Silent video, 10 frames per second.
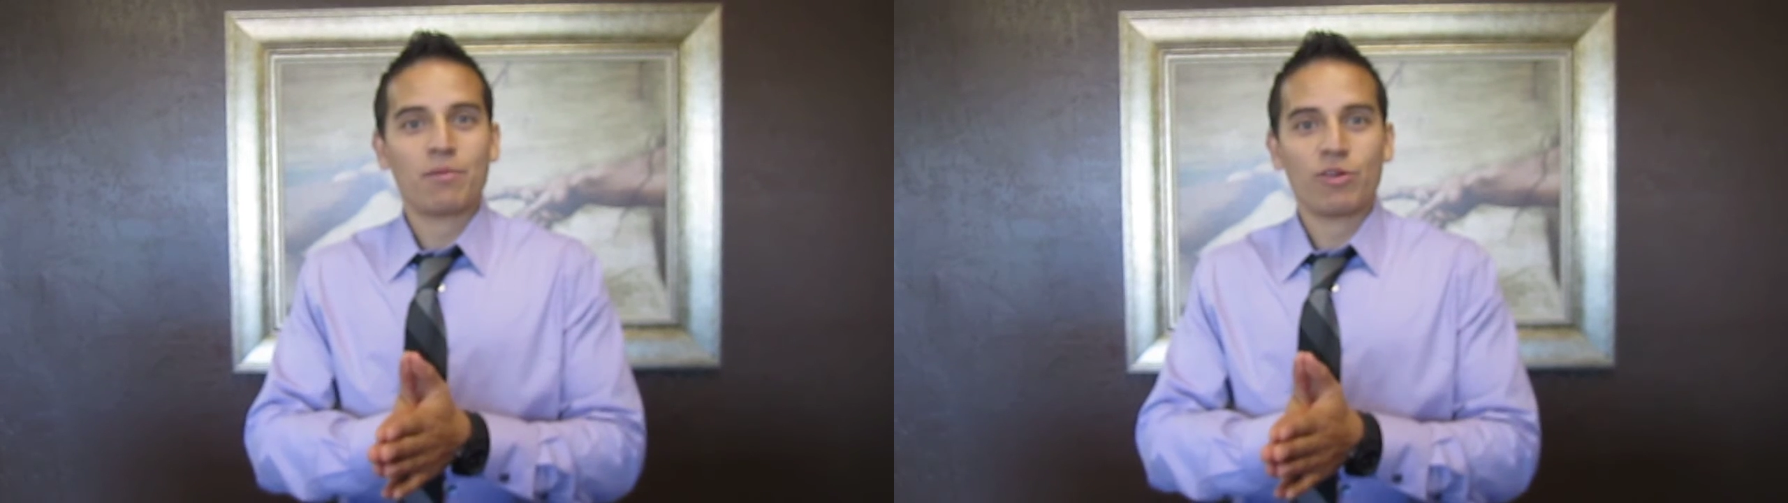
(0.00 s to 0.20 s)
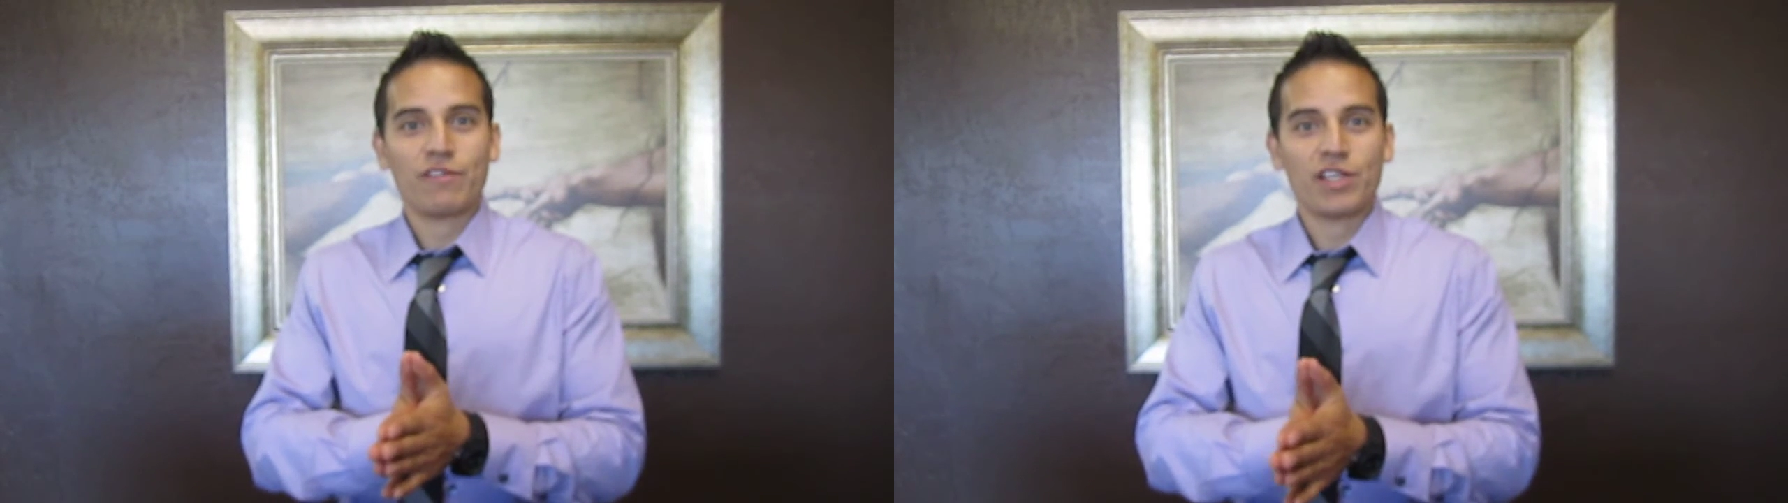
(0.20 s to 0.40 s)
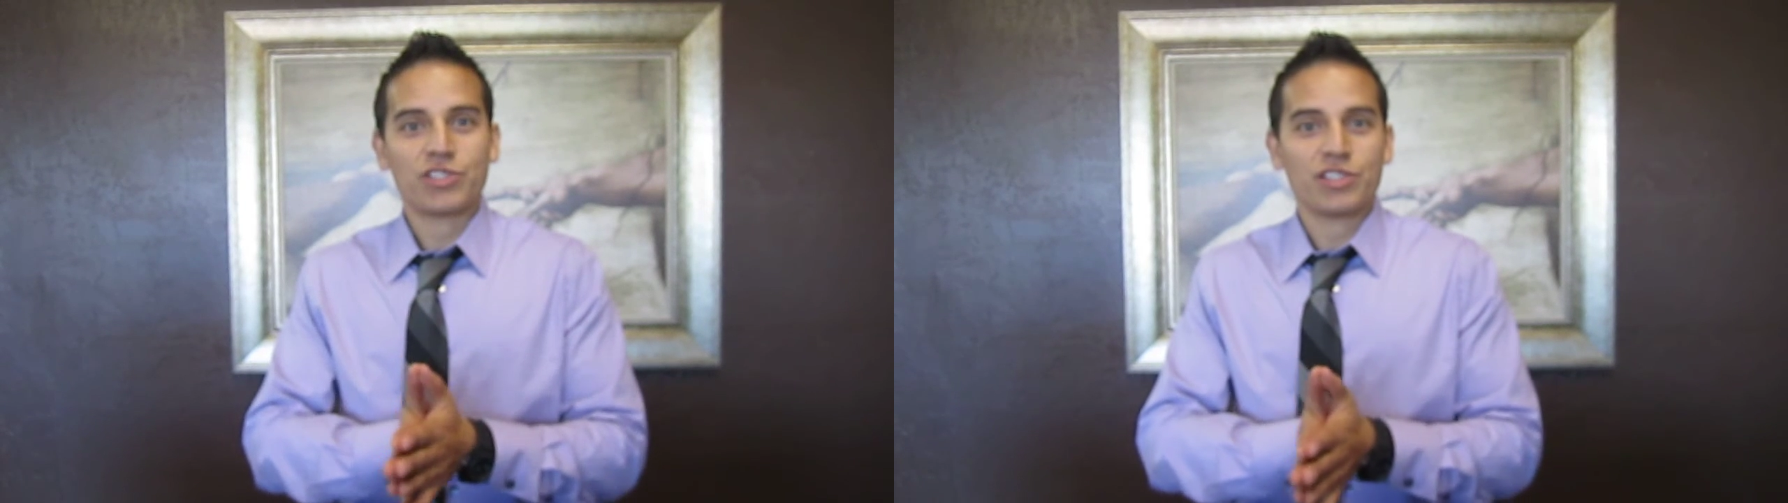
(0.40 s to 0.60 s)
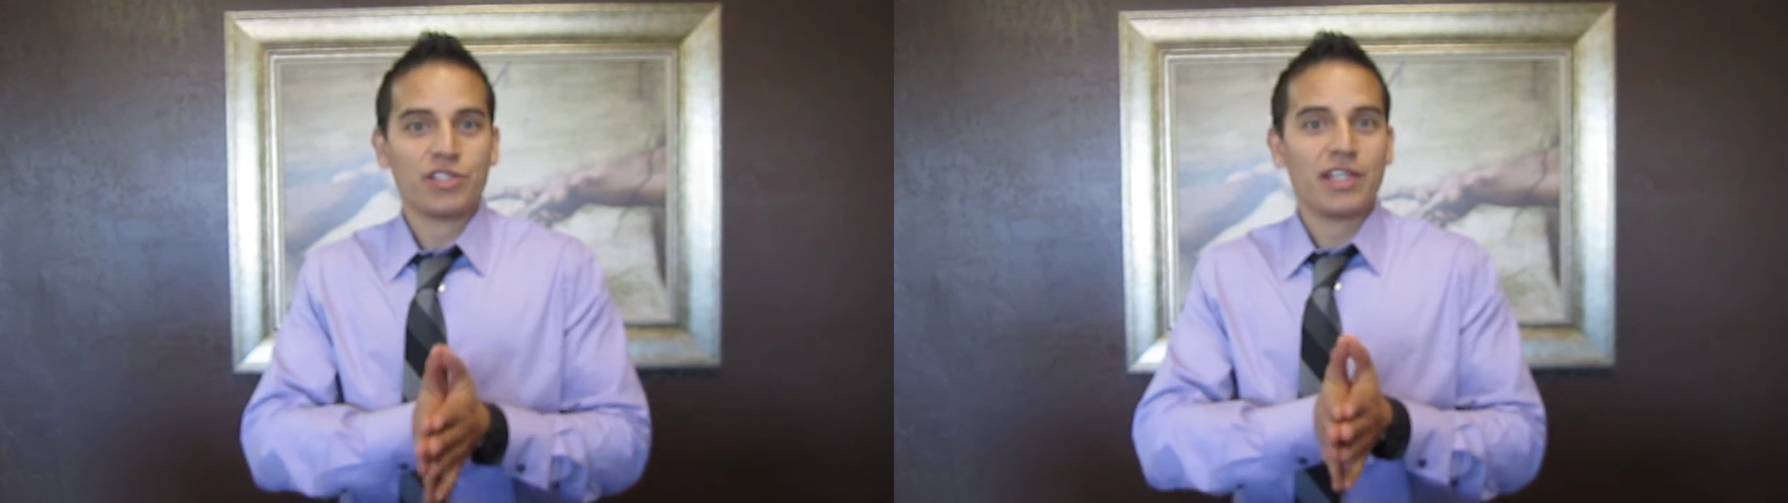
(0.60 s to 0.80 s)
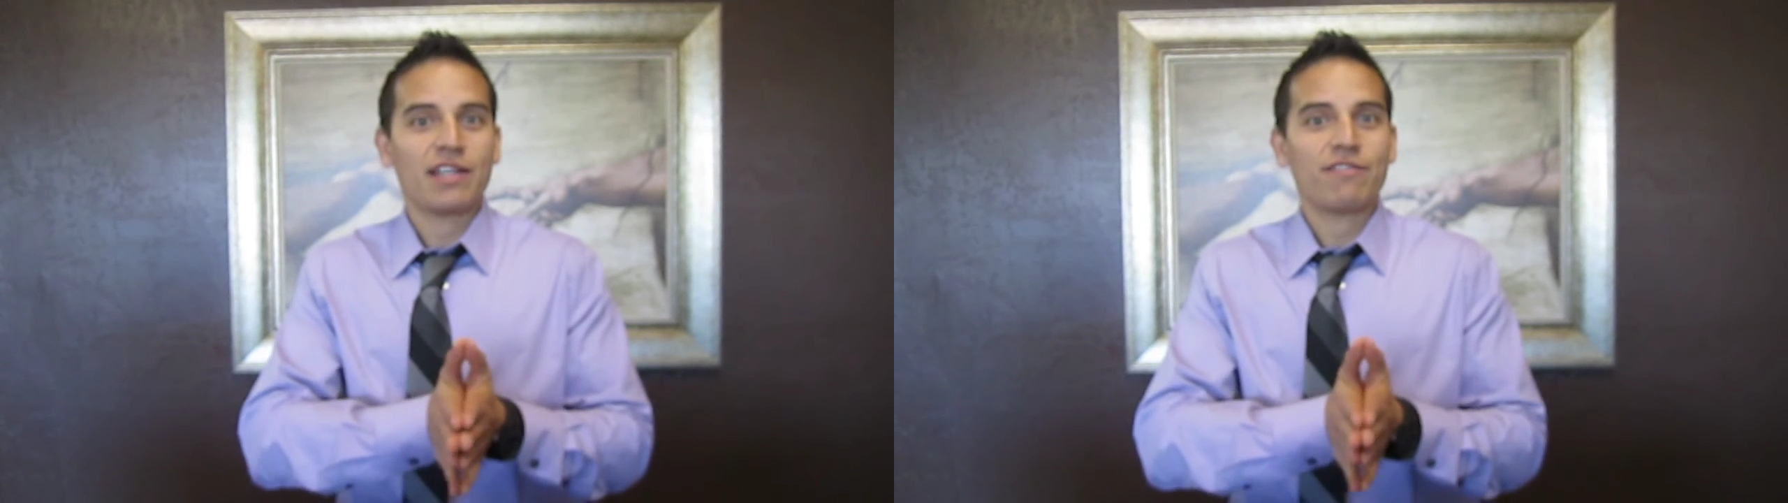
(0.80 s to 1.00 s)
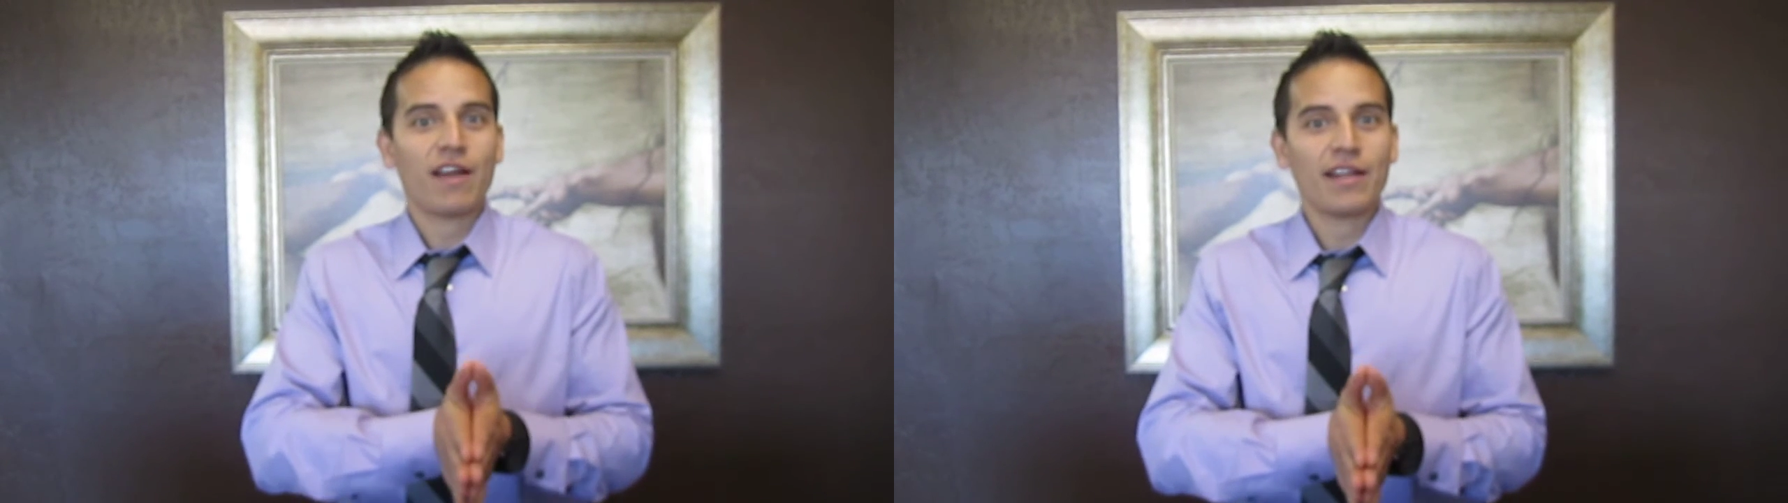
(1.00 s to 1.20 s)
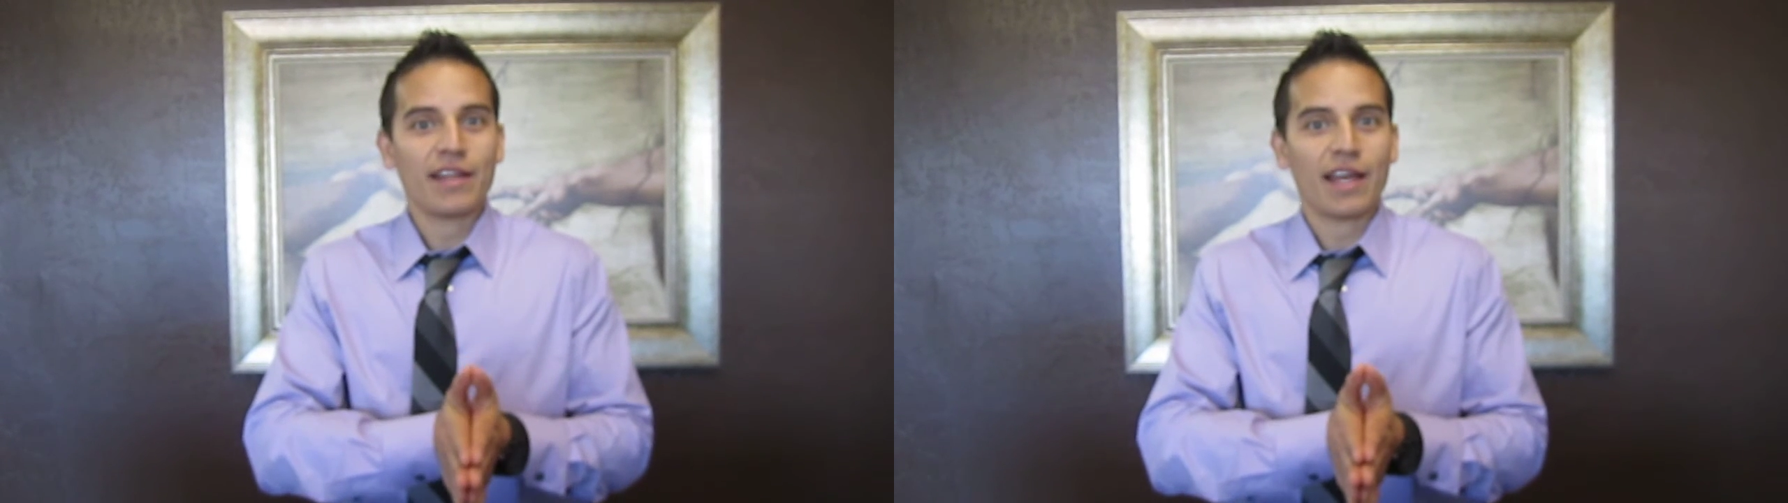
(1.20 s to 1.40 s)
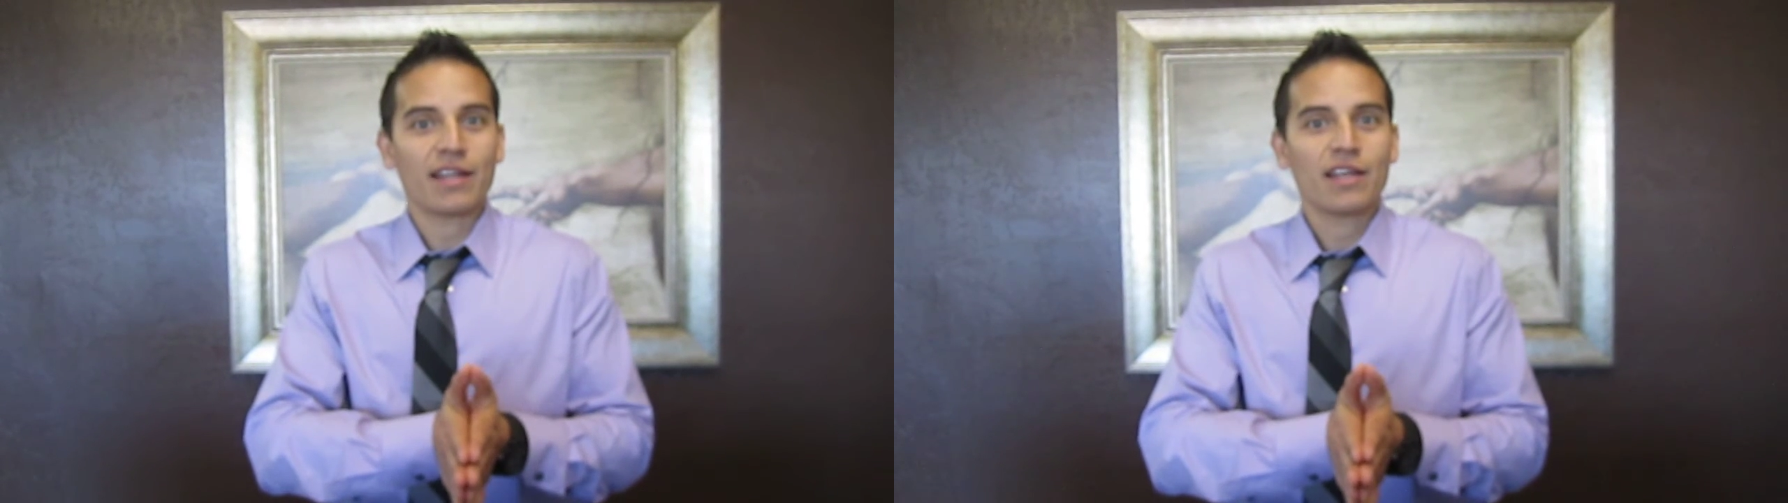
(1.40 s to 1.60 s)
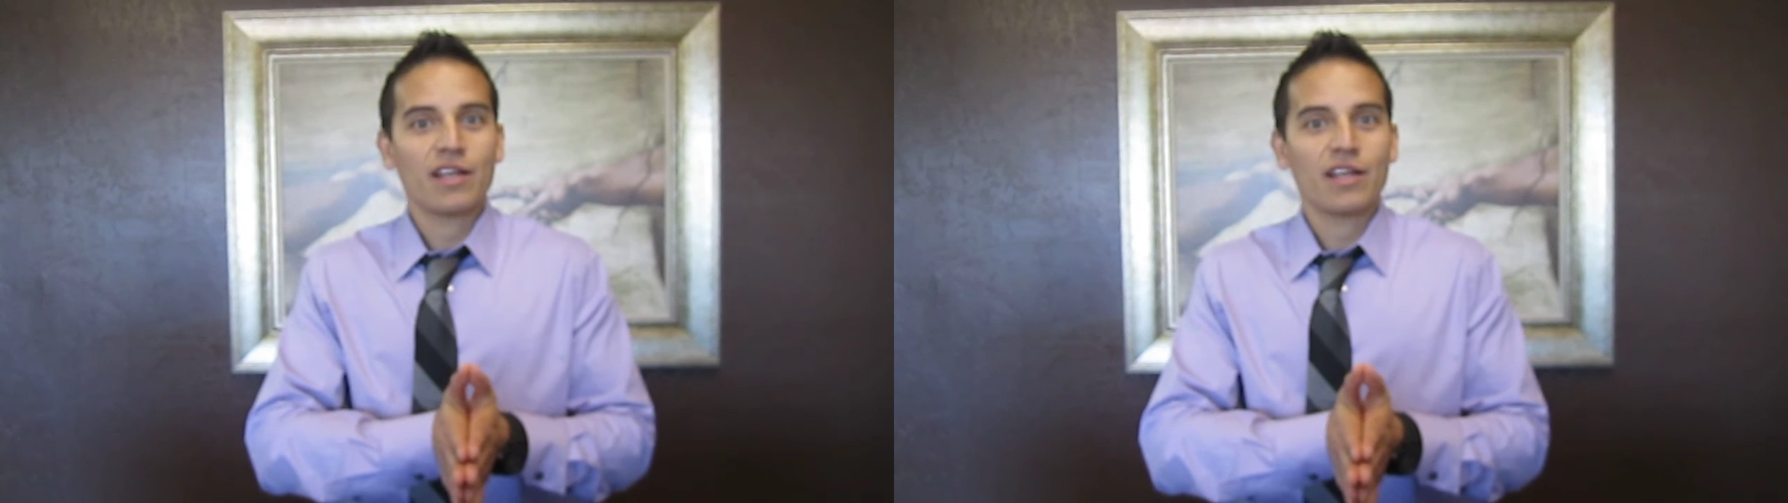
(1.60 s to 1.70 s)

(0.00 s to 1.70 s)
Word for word: motivation. You need to find that.